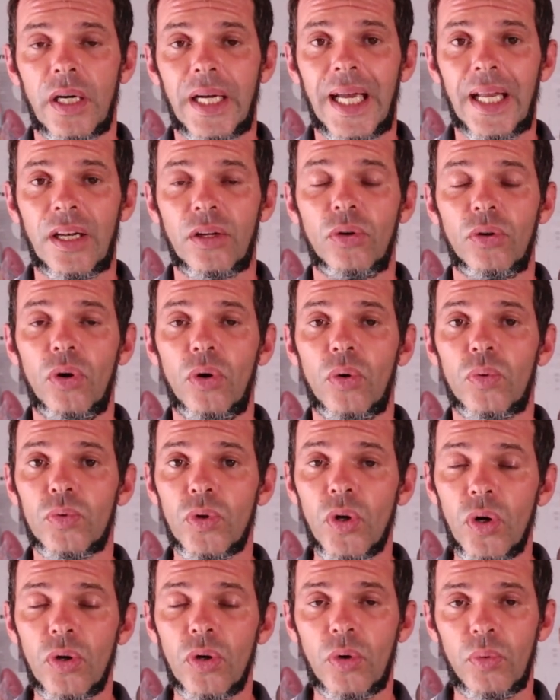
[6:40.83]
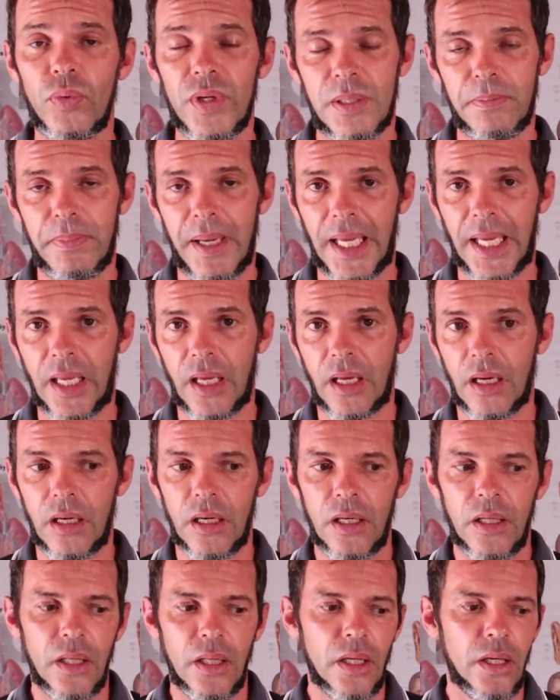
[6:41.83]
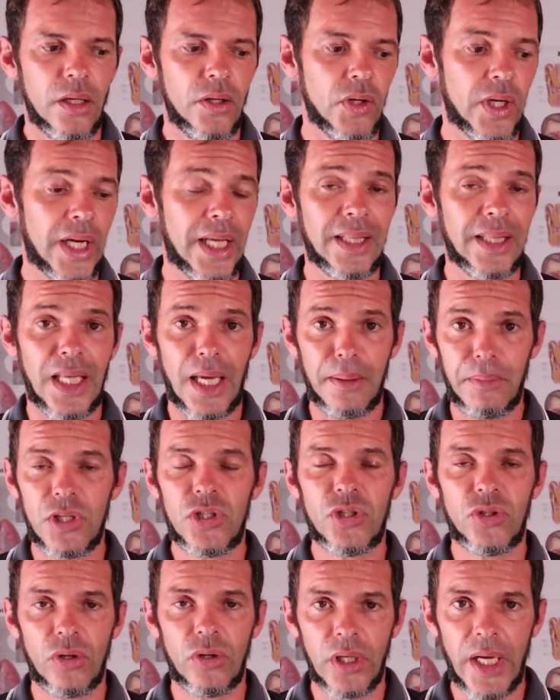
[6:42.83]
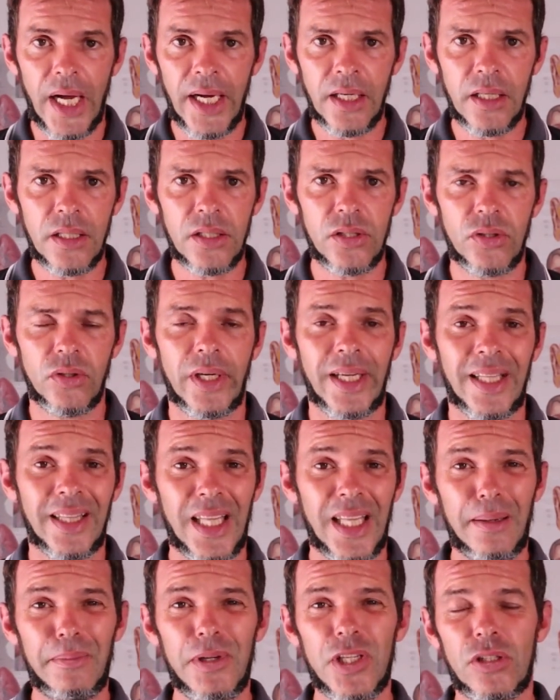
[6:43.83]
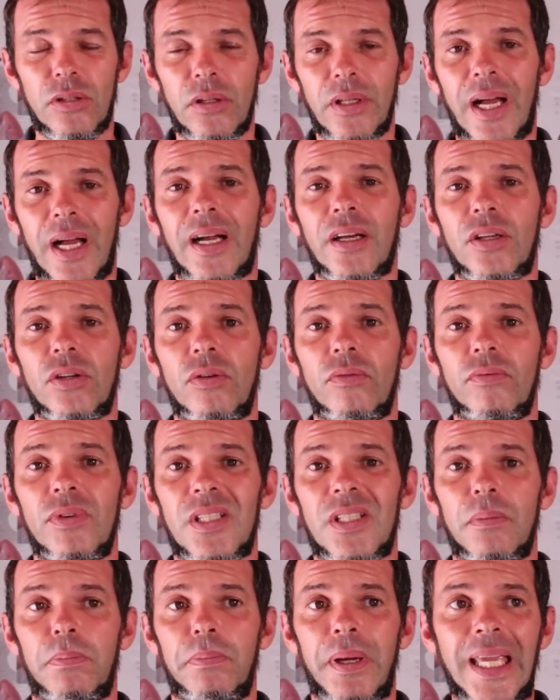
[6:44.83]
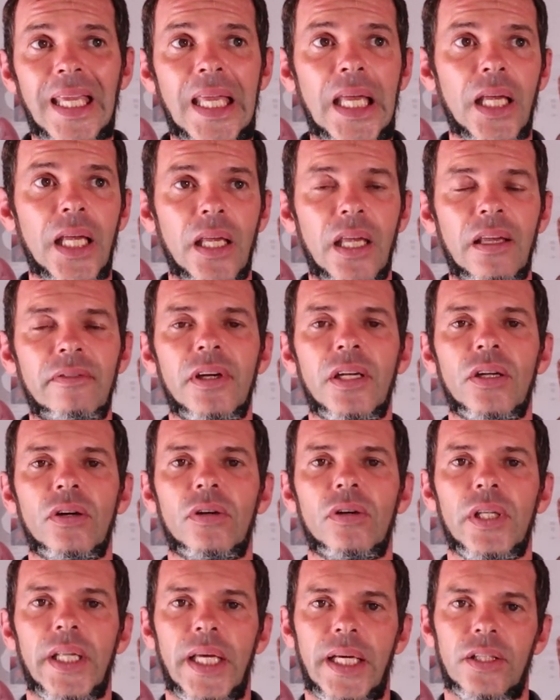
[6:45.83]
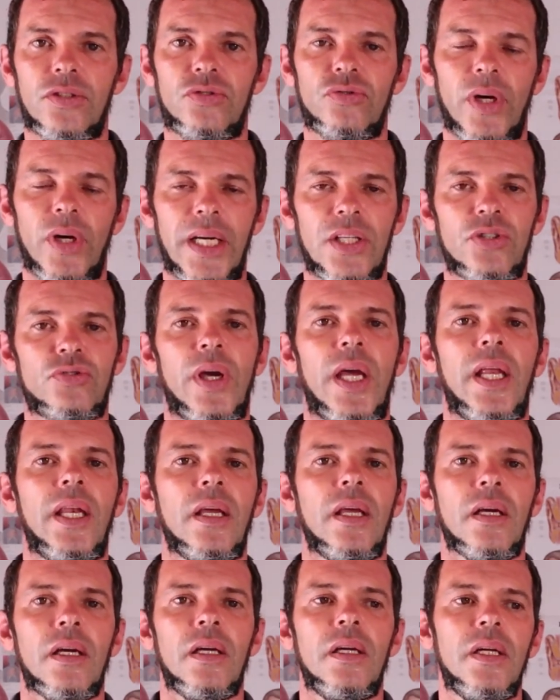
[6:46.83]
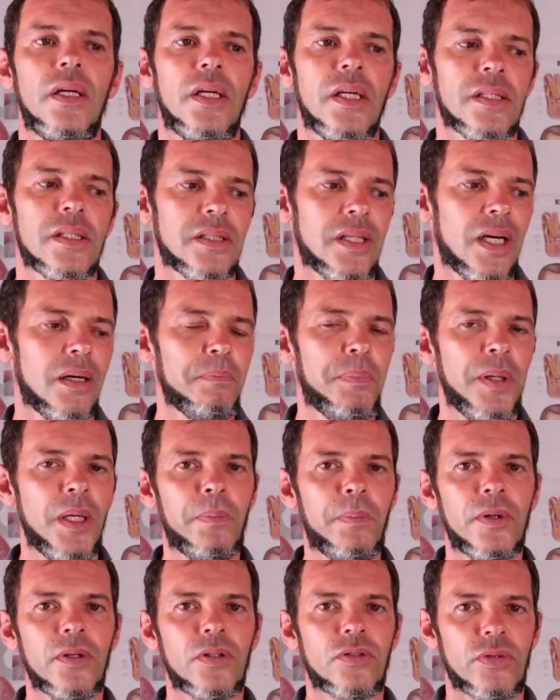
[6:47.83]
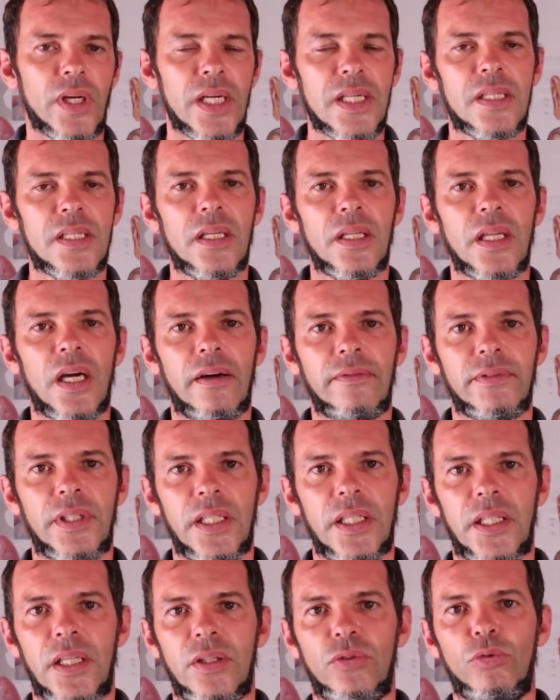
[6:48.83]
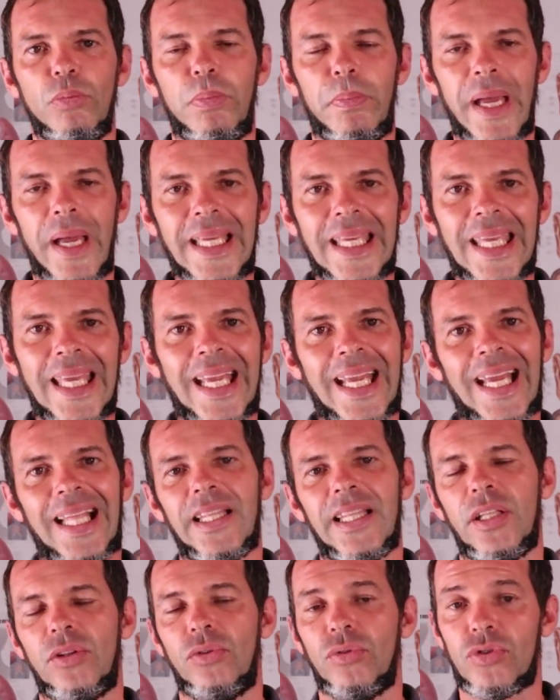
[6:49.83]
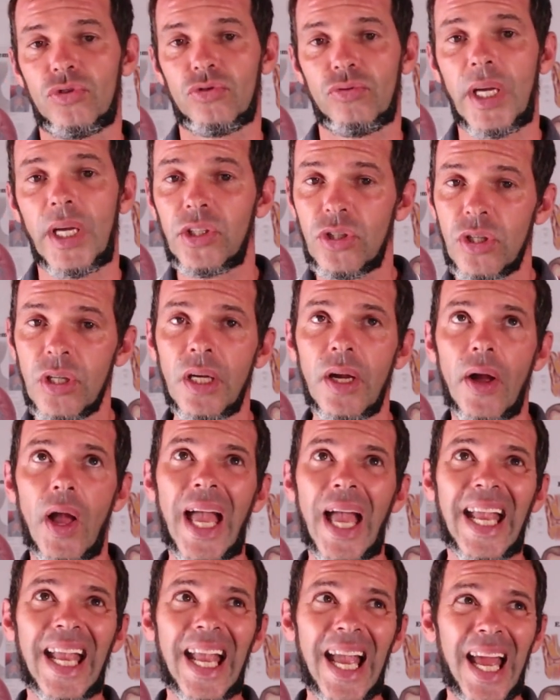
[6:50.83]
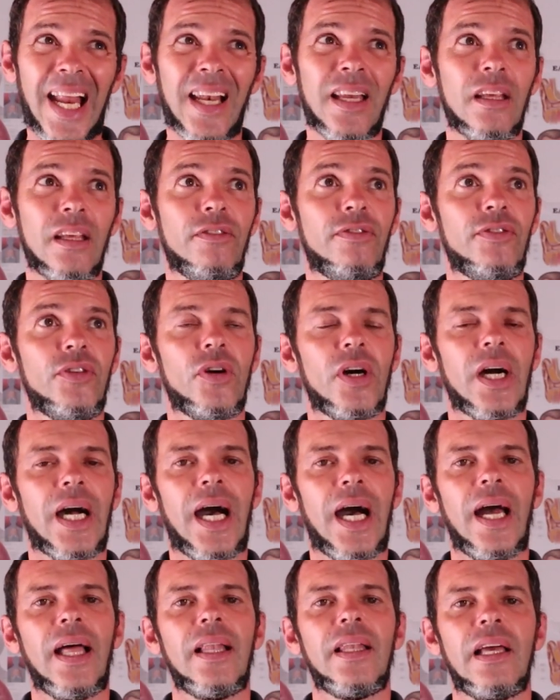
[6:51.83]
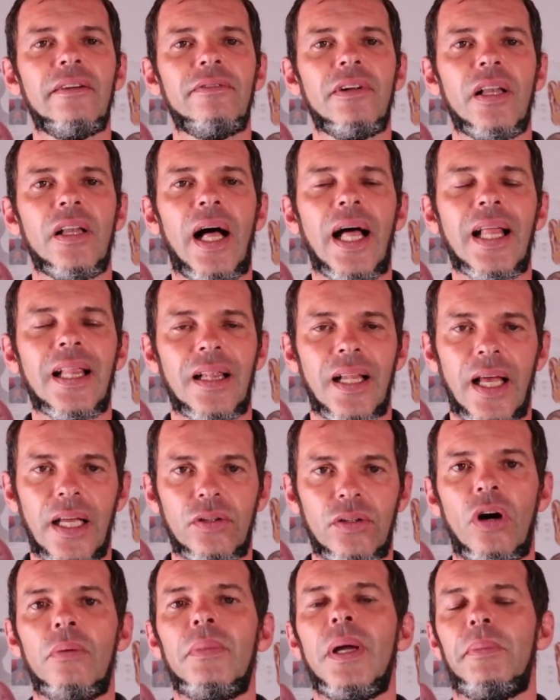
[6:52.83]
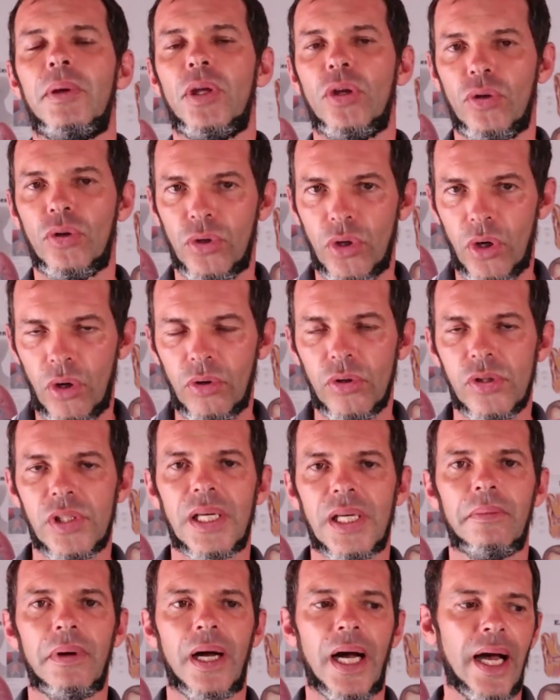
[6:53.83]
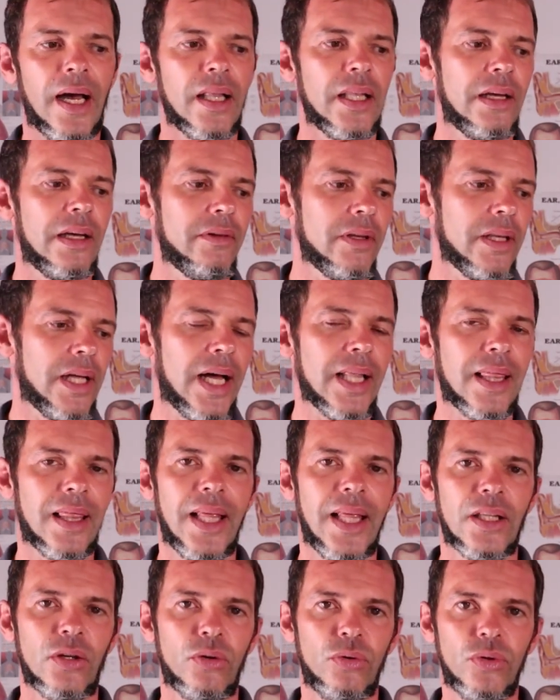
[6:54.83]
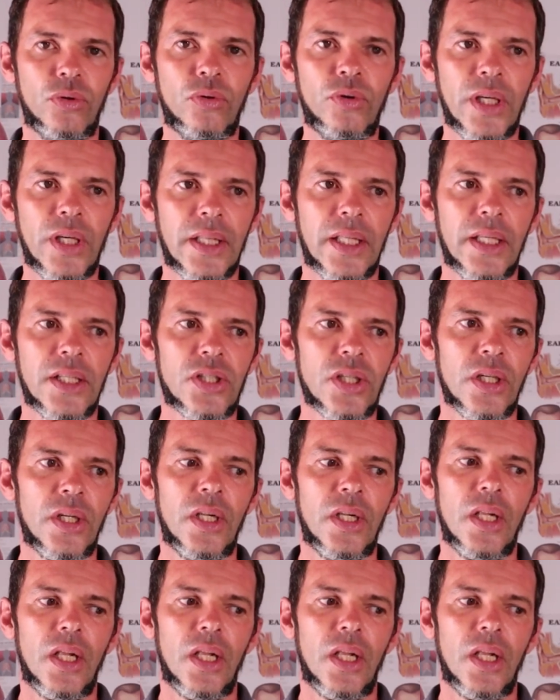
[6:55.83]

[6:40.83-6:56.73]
can go wrong with packing. You can damage your lungs, you can damage the lung with the packing even on like a dry training. Some people crazy enough that they do packing and they do stretching. Again, if you're a high level athlete, or maybe you know some high level athlete who doing this,